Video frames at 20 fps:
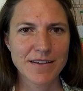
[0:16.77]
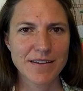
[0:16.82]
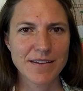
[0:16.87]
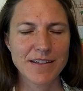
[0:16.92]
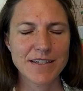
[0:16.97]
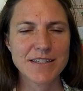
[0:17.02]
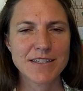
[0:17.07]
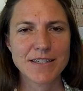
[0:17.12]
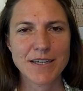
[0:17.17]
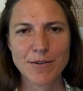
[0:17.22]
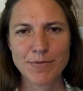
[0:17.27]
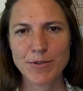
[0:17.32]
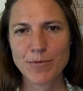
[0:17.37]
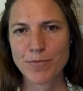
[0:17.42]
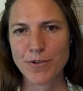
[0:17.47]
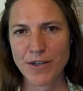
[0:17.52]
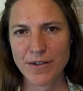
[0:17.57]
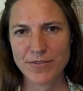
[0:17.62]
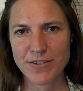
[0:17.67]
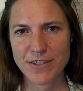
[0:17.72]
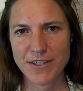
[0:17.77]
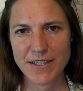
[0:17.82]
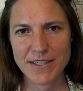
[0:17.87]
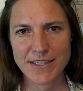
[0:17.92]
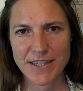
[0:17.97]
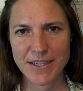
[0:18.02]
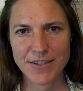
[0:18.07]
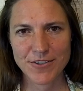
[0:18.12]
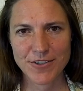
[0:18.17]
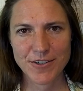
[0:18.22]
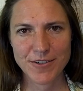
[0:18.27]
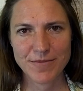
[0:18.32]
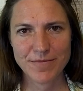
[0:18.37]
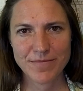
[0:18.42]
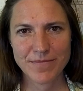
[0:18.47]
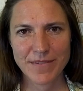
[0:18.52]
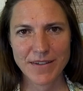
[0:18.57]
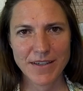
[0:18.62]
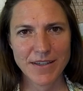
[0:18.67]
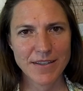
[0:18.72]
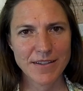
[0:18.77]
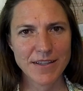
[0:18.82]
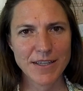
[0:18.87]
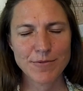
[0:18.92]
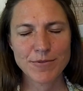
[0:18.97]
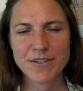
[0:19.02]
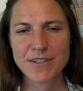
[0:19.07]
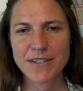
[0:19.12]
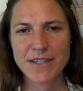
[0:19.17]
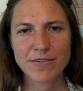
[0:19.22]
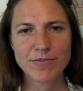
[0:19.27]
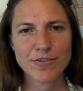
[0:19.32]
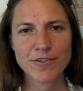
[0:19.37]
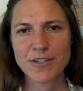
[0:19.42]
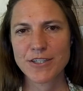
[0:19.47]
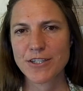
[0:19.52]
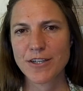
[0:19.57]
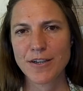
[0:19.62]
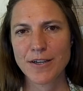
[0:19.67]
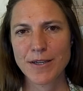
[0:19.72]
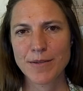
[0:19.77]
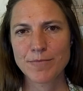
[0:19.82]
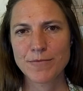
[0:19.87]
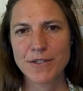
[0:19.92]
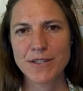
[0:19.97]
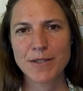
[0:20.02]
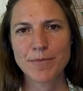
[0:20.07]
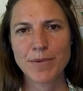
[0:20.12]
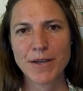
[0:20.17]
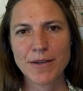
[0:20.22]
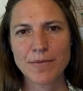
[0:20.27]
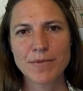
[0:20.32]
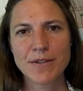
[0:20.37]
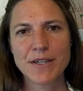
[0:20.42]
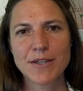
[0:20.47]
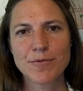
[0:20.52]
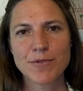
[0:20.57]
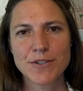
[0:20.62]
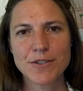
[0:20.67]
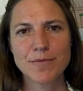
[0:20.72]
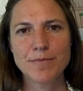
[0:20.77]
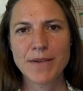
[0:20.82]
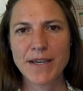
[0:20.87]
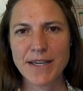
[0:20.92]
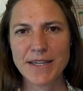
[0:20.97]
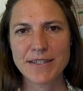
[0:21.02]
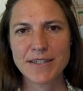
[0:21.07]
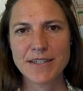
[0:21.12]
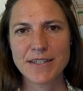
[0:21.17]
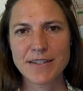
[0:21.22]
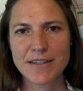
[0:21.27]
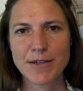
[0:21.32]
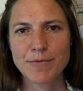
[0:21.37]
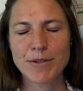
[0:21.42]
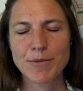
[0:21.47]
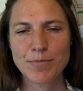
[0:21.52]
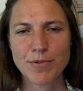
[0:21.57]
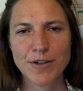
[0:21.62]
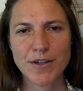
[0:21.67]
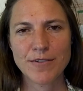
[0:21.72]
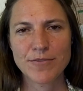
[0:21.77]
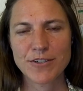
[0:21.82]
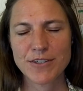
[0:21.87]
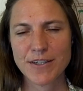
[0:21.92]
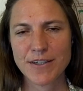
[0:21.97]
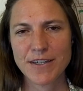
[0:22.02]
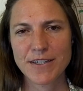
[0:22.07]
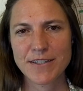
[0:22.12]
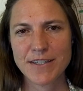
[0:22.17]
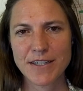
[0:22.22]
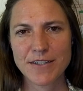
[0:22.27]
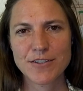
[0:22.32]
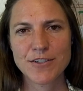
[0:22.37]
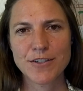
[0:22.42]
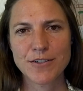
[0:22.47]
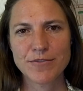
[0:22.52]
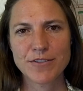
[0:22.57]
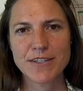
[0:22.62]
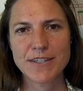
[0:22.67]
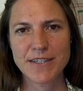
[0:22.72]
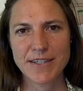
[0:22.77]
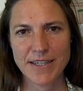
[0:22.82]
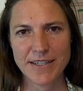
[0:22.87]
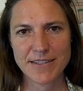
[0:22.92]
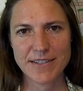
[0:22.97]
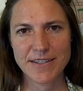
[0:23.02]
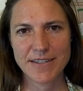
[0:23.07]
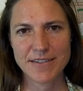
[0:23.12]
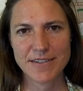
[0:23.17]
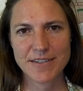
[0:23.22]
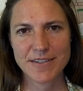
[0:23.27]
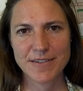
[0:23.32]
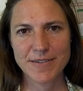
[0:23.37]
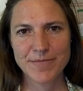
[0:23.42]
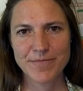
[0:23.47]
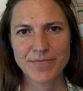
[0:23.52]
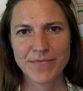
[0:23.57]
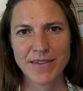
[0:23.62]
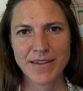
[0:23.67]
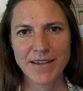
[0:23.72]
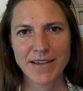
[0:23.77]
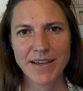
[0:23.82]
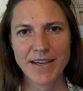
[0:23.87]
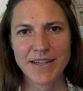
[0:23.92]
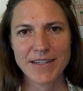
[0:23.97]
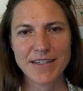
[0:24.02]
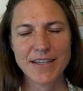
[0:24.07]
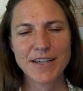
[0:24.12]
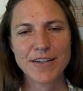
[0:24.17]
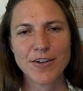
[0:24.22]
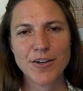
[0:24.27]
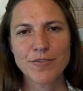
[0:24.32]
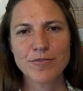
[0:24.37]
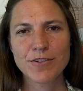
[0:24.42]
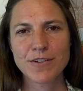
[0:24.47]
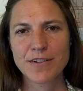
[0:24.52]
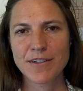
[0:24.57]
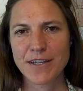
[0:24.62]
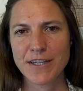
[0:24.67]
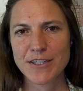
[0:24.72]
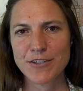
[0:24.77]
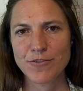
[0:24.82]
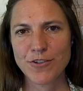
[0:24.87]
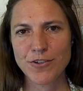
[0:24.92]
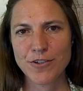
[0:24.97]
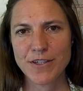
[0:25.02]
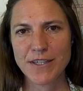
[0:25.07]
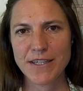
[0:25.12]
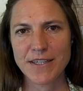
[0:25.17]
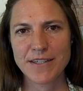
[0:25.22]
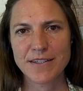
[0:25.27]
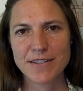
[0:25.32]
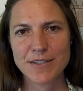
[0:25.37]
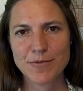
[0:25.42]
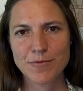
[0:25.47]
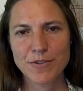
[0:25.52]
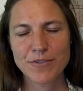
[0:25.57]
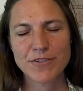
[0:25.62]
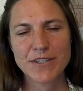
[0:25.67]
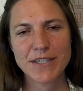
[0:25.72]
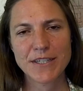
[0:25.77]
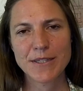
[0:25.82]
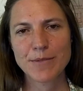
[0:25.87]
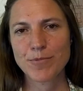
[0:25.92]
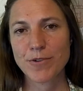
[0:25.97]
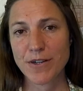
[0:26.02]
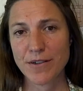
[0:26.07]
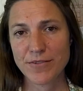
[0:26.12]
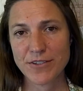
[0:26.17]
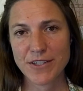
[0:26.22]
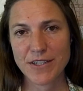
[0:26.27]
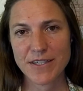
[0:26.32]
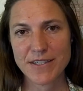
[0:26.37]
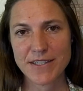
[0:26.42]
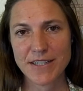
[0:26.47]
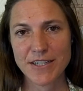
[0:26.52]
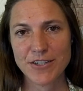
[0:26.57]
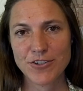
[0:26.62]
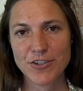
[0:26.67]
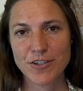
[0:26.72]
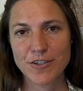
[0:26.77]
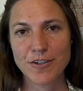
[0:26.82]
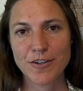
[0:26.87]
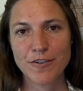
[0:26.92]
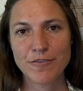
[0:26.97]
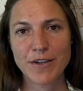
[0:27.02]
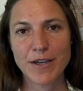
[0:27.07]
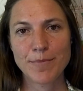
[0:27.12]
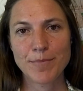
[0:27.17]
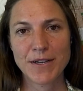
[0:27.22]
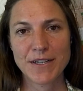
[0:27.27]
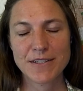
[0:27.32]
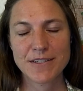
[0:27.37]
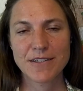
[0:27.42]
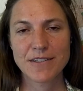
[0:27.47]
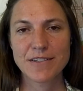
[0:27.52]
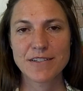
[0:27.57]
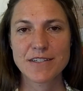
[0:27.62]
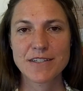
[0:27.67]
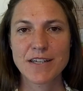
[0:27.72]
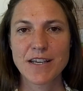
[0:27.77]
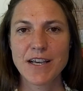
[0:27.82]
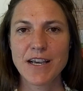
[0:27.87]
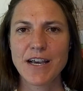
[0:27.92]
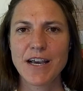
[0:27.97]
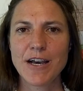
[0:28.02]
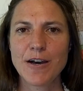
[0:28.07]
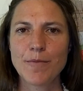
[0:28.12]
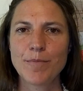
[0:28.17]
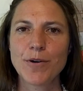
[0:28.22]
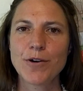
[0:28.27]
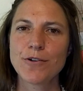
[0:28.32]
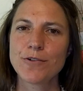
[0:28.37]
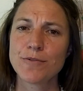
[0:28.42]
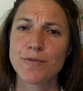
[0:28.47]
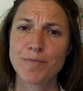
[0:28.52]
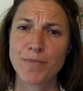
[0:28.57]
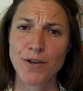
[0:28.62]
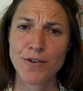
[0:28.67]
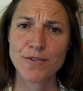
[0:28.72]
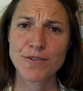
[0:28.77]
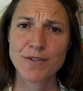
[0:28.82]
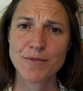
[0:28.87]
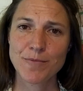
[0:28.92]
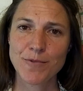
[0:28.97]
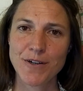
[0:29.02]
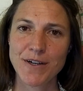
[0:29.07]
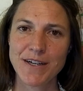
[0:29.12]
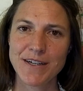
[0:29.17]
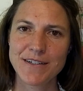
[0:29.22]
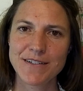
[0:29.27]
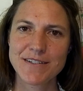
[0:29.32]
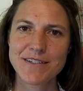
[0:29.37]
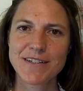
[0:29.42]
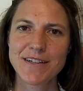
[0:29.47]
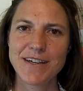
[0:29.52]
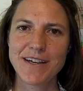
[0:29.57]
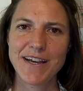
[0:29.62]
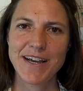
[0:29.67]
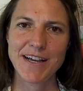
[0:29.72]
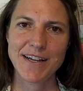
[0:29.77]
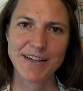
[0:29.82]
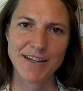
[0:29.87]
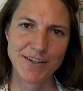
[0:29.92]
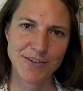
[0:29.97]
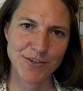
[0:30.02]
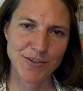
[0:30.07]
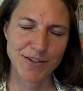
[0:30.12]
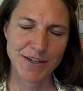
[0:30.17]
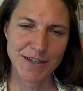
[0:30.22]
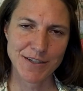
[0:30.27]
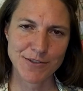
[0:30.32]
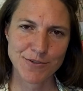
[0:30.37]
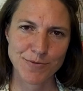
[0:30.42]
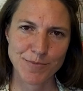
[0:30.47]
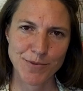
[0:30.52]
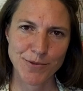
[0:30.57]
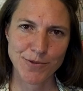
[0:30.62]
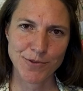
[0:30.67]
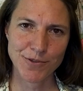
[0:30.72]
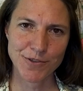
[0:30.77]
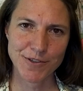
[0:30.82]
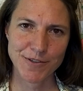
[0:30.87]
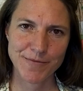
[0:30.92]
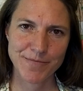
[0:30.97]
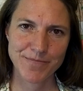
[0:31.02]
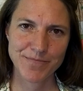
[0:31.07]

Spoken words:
Let's start with privatisation. There was never a time when the public were demanding that we privatise our service and assets. And yet, over the last few years, we've seen the privatisation of our buses, our poles and wires, and our Newcastle port.